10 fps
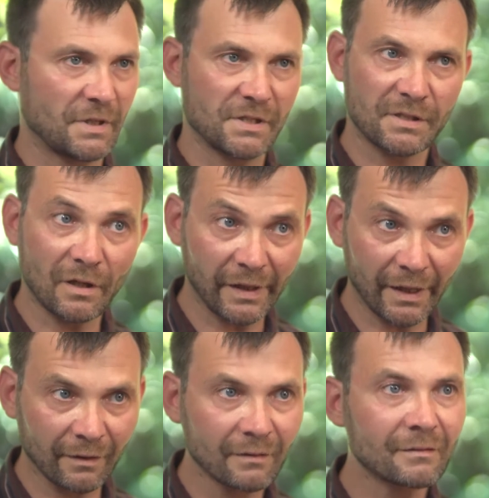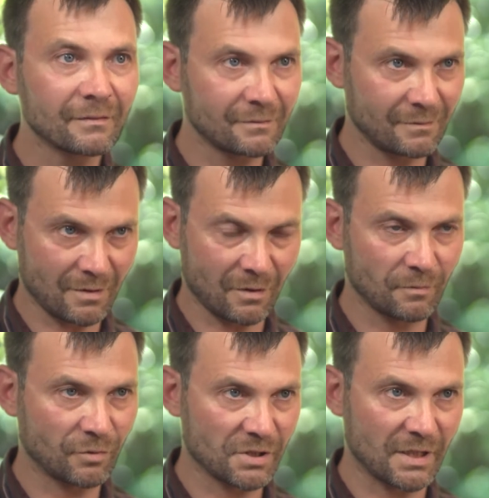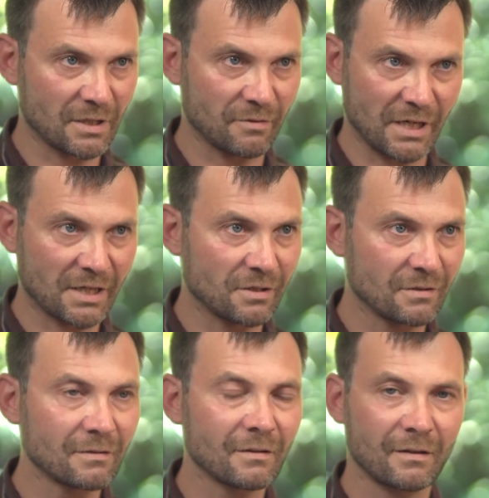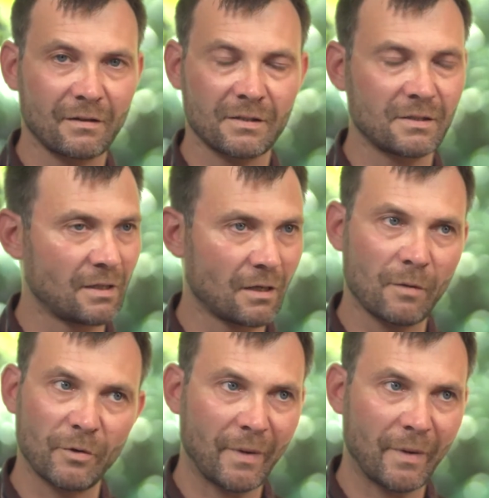been studying on prosthetic rejection, and I'd seen a common